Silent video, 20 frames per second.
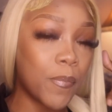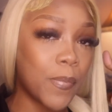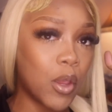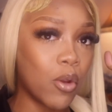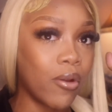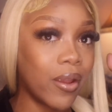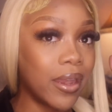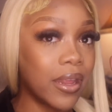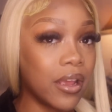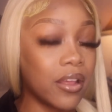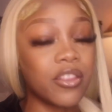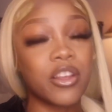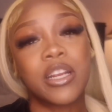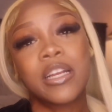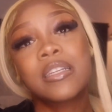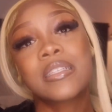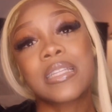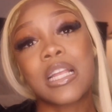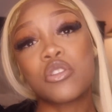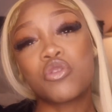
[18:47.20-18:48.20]
me or any other
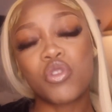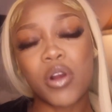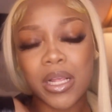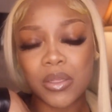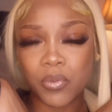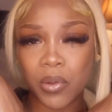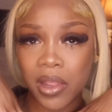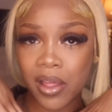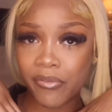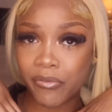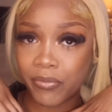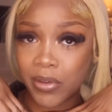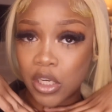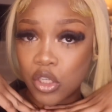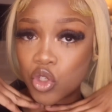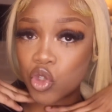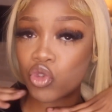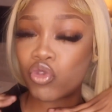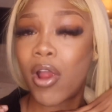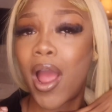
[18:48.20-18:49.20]
hairstyles you guys would love for me
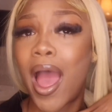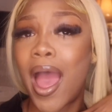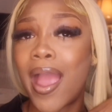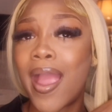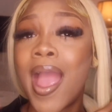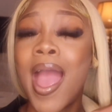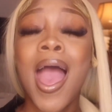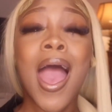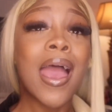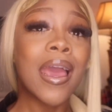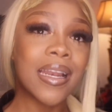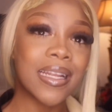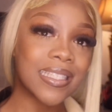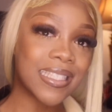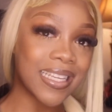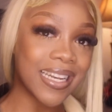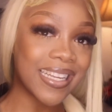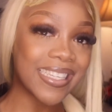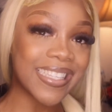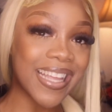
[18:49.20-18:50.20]
to try. And
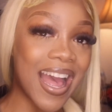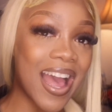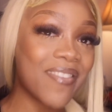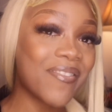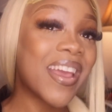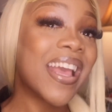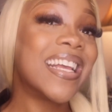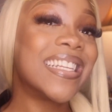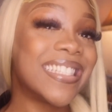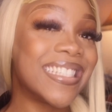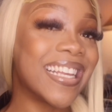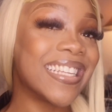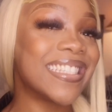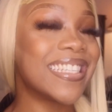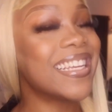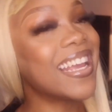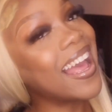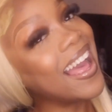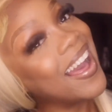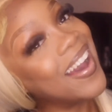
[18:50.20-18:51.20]
until next time,
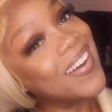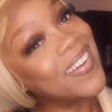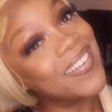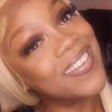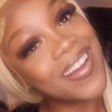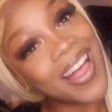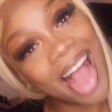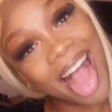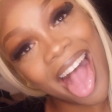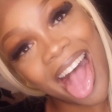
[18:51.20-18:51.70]
Desi out.